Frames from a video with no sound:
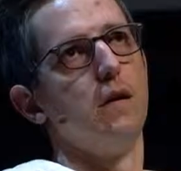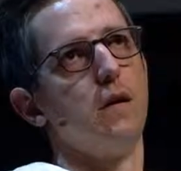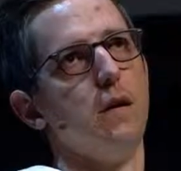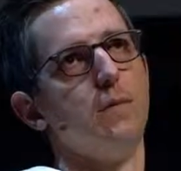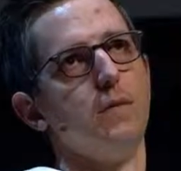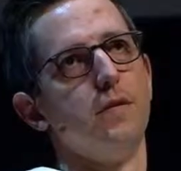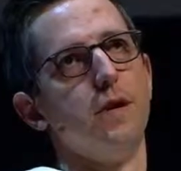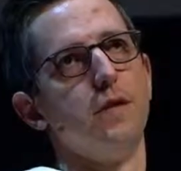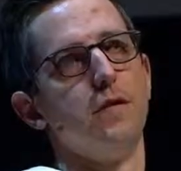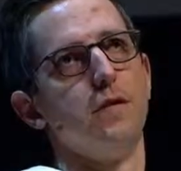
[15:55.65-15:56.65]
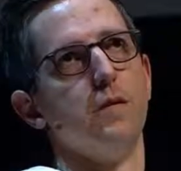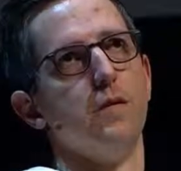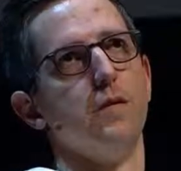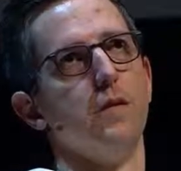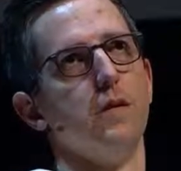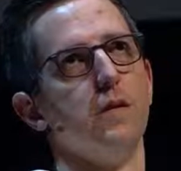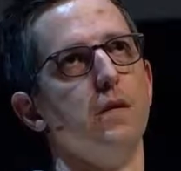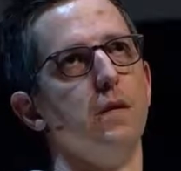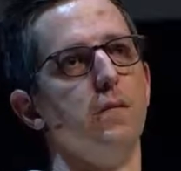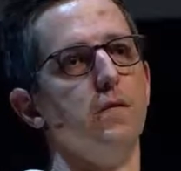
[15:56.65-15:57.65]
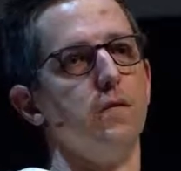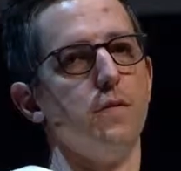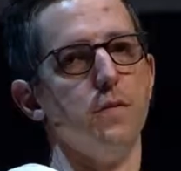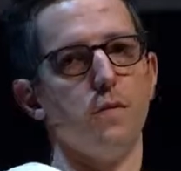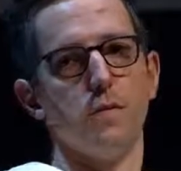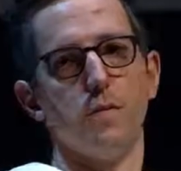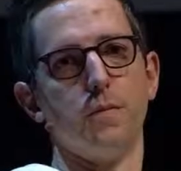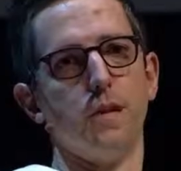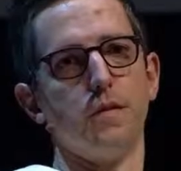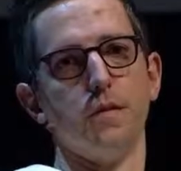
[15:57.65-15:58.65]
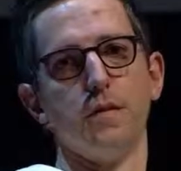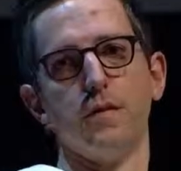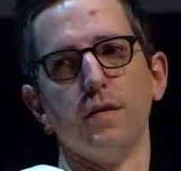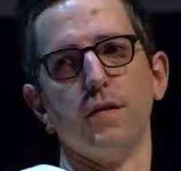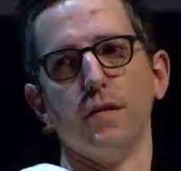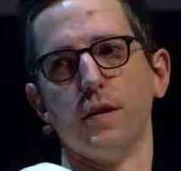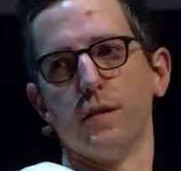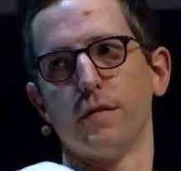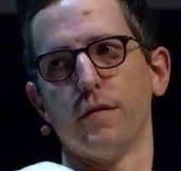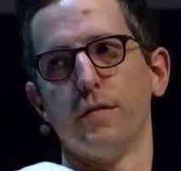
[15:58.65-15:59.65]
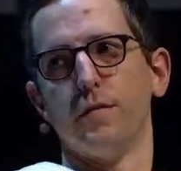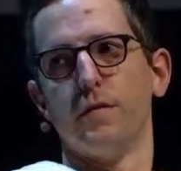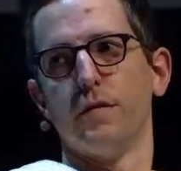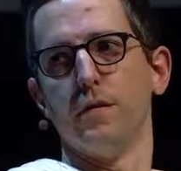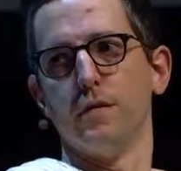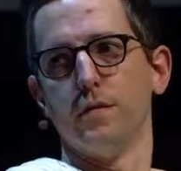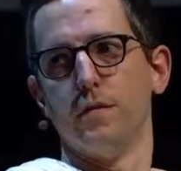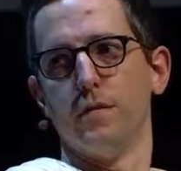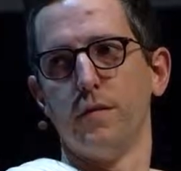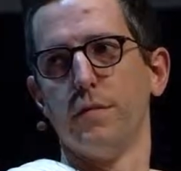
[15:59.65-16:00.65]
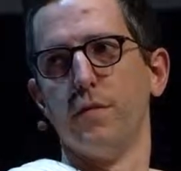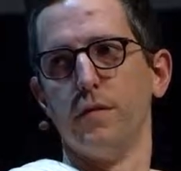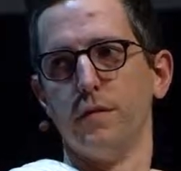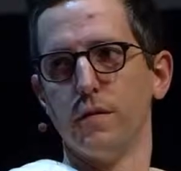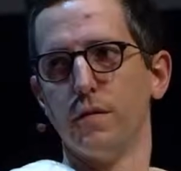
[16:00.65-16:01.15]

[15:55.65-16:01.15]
campus data showed that the number of students with depression since the election has doubled.